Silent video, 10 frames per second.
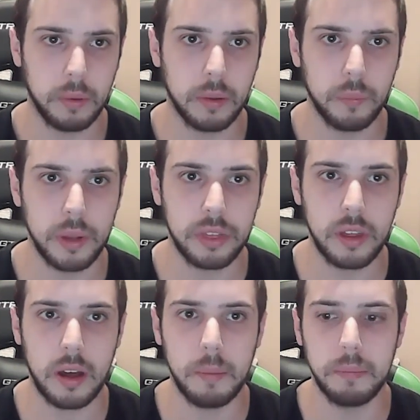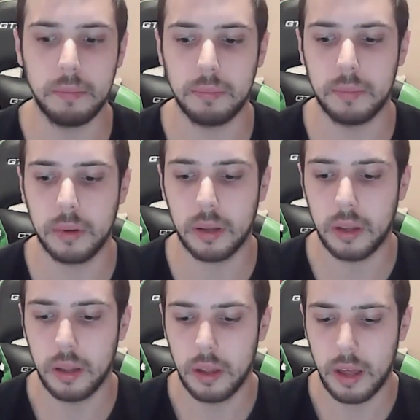With,
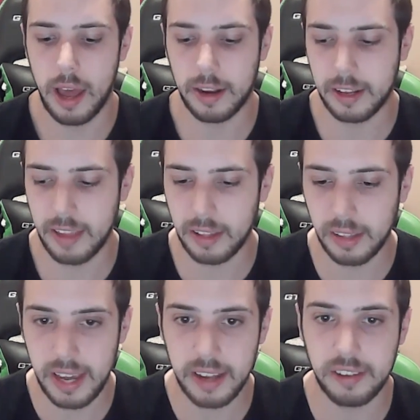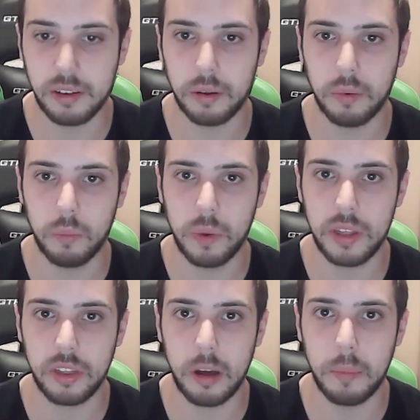because at least
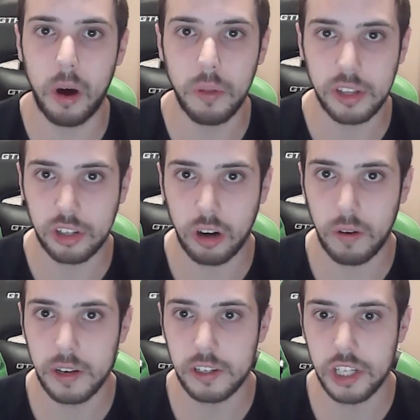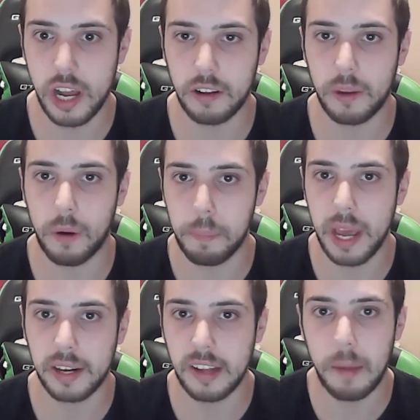with all these current channels that were
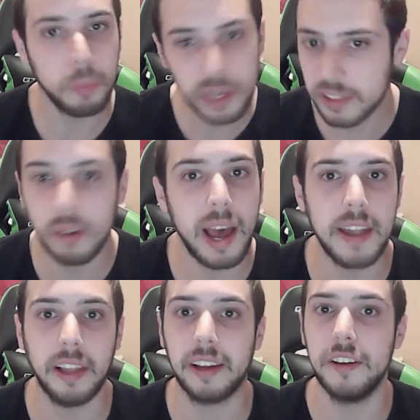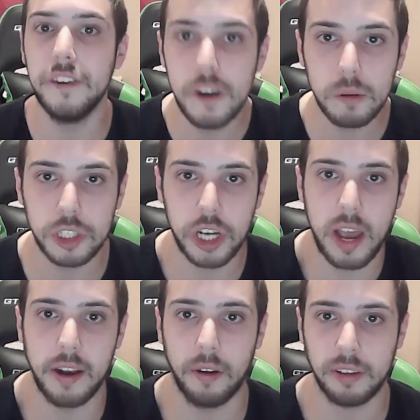picked up, we still had new
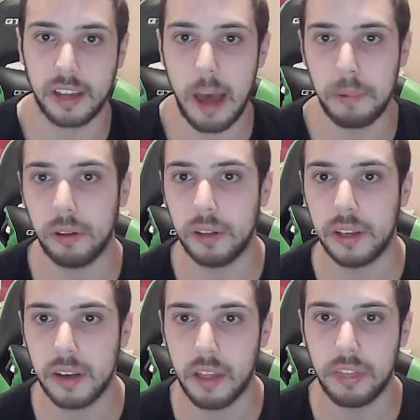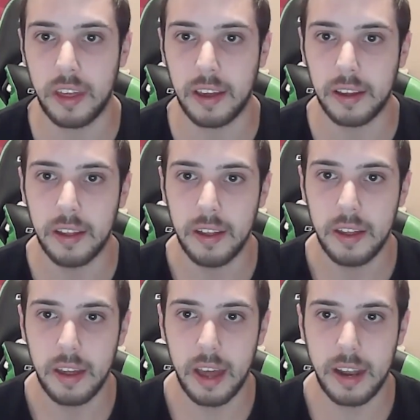channels like AbsolutelyNothing,
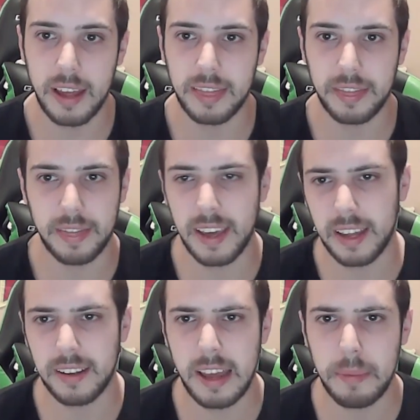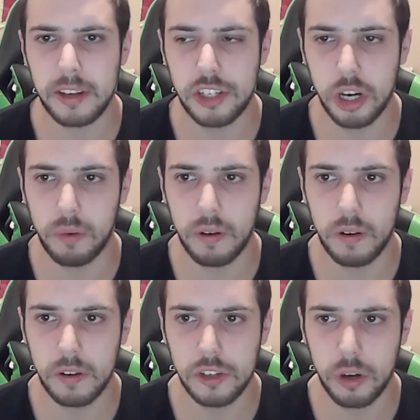and I think his name is
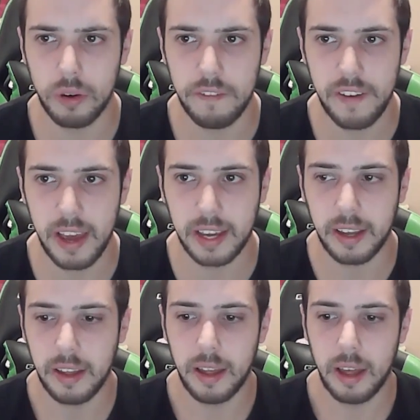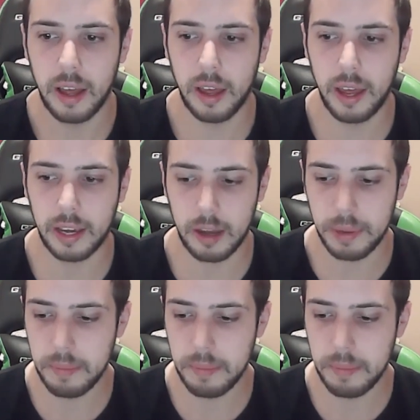Janovick. He